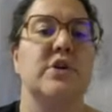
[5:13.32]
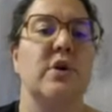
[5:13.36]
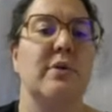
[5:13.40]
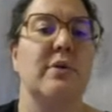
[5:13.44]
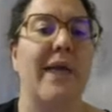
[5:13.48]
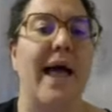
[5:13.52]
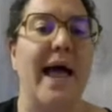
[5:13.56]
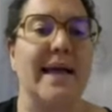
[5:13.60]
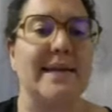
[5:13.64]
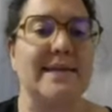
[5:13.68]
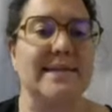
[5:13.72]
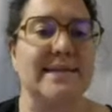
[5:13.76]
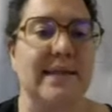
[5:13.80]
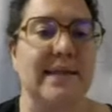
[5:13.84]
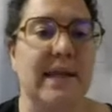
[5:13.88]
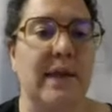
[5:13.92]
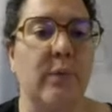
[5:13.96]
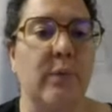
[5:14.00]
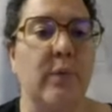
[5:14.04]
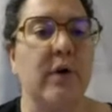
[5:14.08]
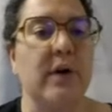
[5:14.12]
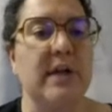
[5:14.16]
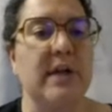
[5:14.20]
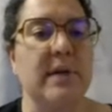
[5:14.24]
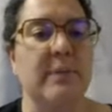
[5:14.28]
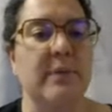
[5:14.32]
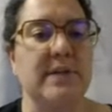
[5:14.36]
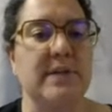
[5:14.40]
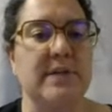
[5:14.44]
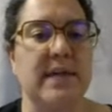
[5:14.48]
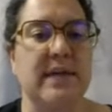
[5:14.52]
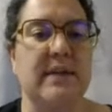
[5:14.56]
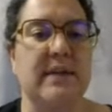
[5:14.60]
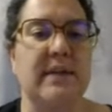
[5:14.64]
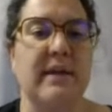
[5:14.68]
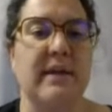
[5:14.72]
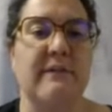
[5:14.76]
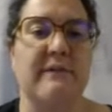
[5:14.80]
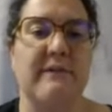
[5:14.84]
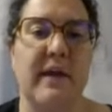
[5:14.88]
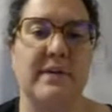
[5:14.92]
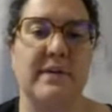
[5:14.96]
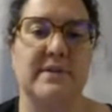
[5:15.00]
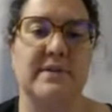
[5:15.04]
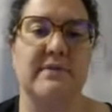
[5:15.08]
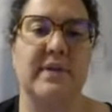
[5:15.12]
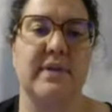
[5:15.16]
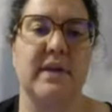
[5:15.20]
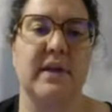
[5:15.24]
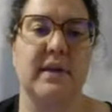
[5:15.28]
So lastly, we're going to predict the
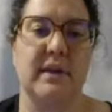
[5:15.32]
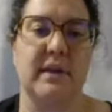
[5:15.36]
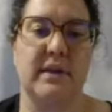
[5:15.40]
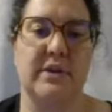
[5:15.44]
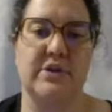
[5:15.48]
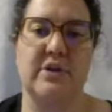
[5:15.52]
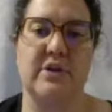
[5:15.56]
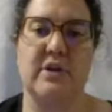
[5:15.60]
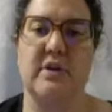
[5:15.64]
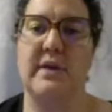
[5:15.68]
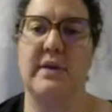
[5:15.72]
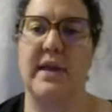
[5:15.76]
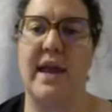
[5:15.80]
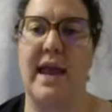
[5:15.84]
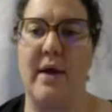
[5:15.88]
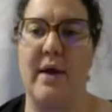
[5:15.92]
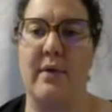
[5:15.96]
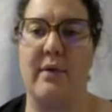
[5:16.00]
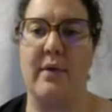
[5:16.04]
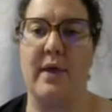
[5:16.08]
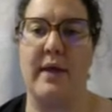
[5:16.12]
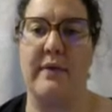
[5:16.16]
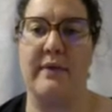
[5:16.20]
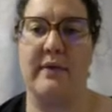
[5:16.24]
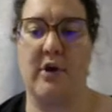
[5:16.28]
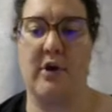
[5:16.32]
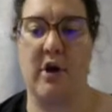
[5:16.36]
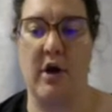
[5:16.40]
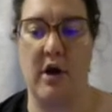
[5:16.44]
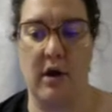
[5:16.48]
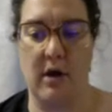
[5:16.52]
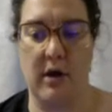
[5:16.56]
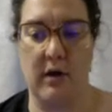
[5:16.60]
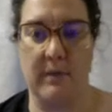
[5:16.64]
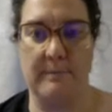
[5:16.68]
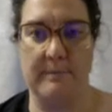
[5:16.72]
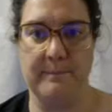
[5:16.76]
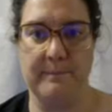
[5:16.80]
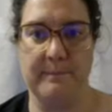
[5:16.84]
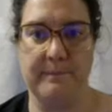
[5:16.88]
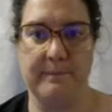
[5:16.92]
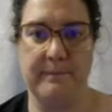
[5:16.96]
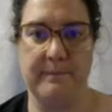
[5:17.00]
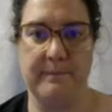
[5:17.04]
effects of the collision on the owl and the car.